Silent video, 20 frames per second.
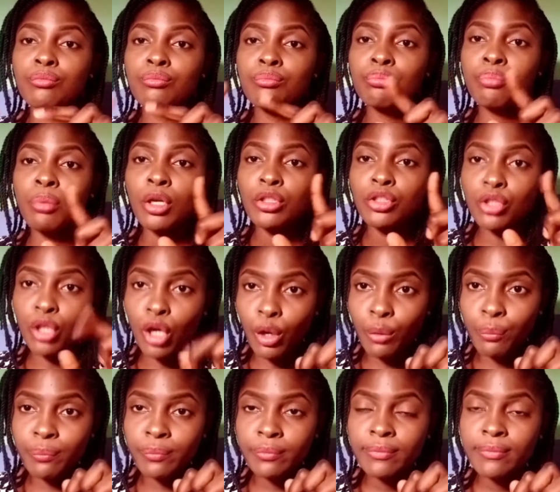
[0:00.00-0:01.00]

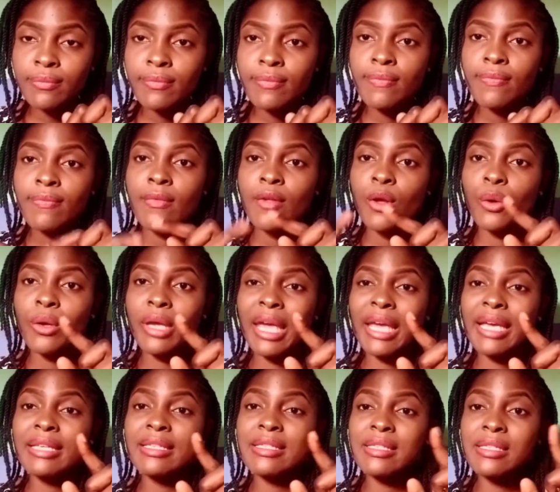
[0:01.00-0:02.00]
bottom.
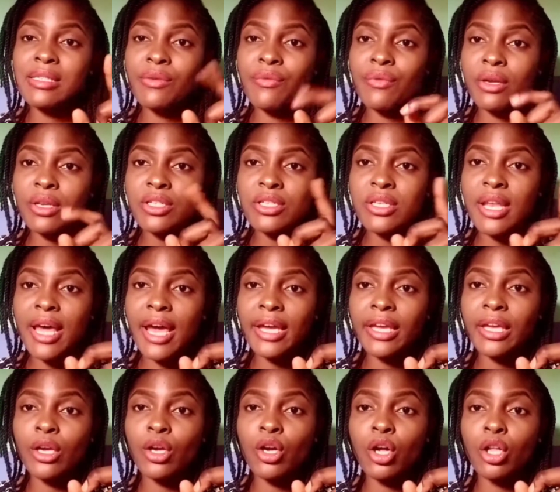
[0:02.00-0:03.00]
Okay, it's syringe like
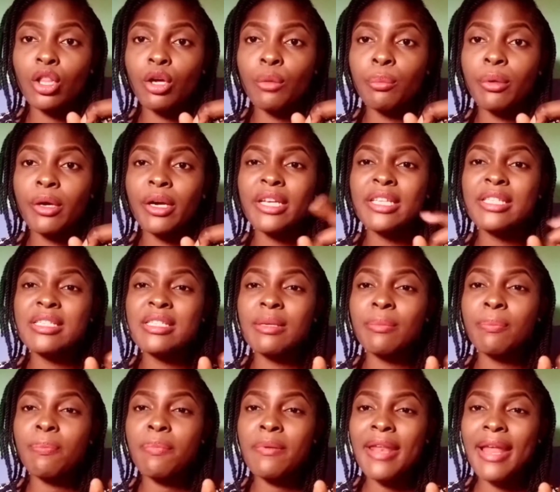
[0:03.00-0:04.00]
in color, but it's a
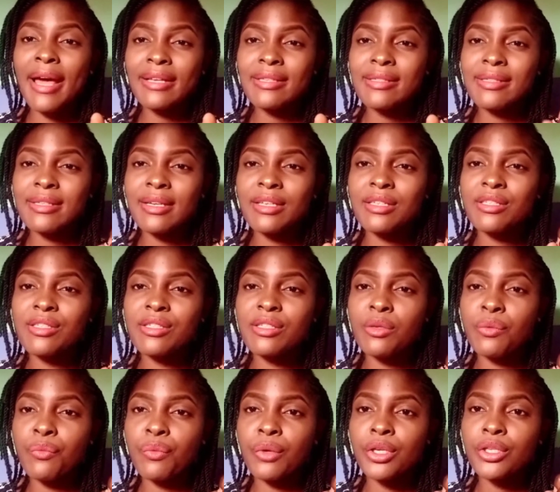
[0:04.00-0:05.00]
plastic
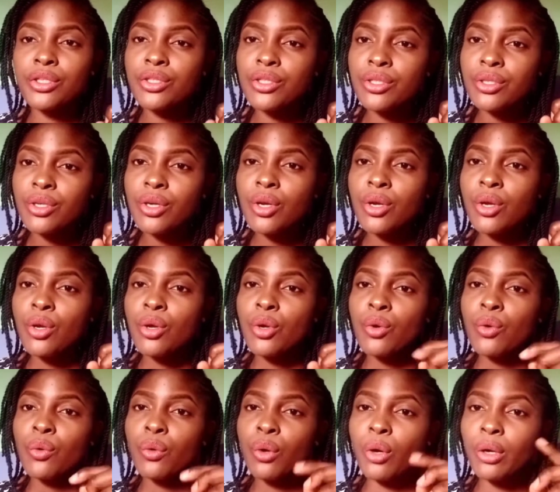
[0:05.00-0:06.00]
syringe.
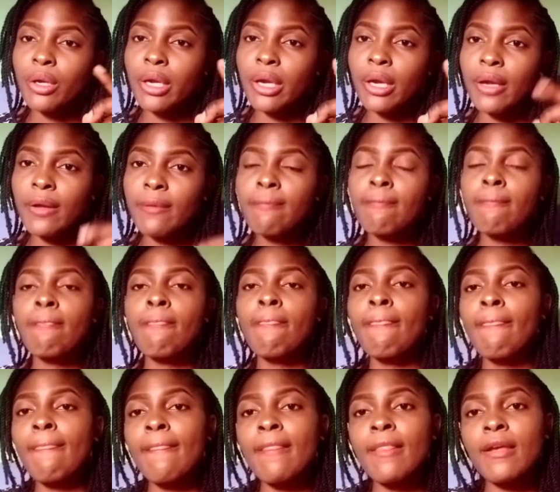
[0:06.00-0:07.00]
Okay,
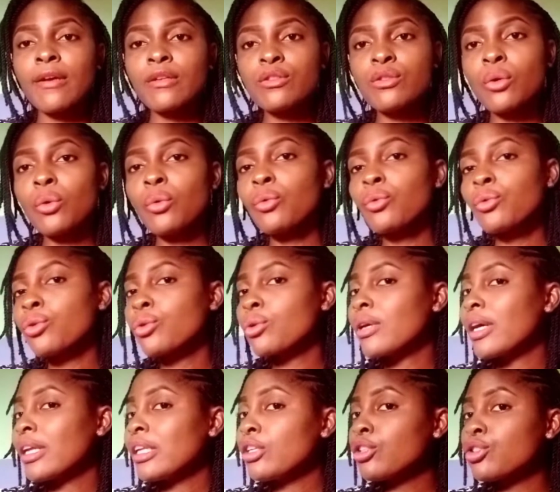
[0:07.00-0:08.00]
so you're
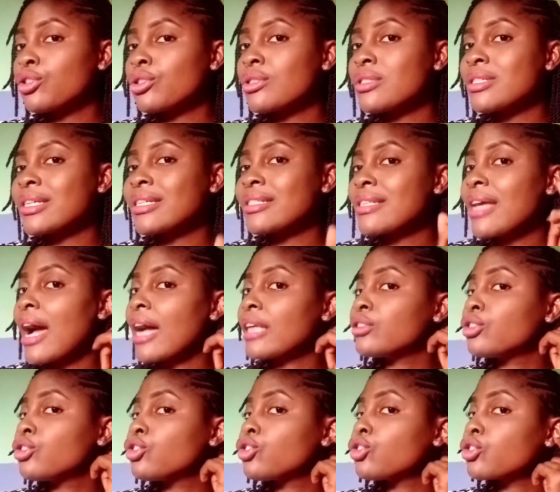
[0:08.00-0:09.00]
gonna use it
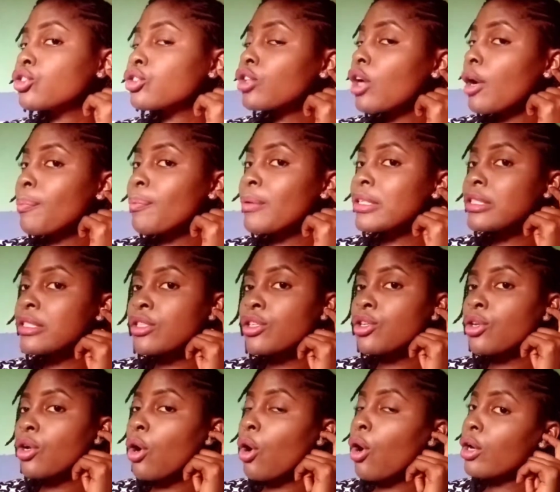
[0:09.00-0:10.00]
and drop it
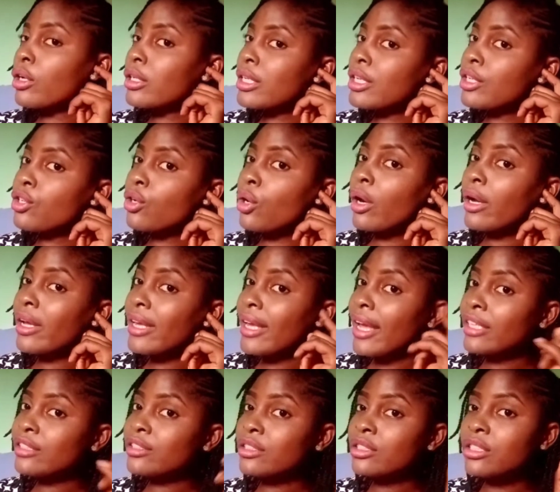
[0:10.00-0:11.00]
in your ear,
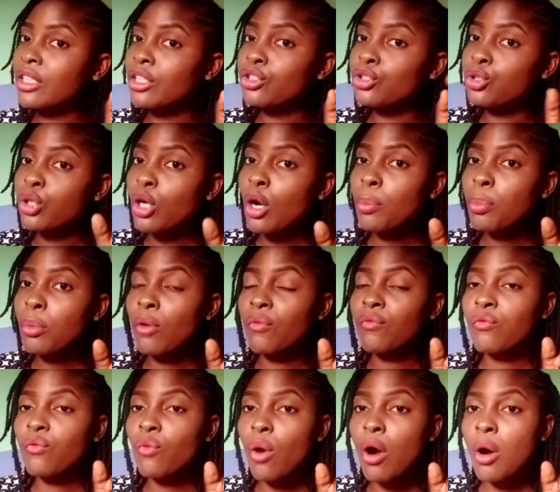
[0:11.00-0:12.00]
just a drop of
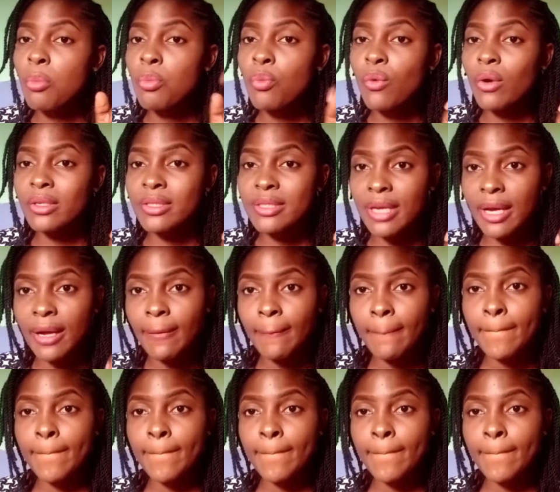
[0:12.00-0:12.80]
warm water.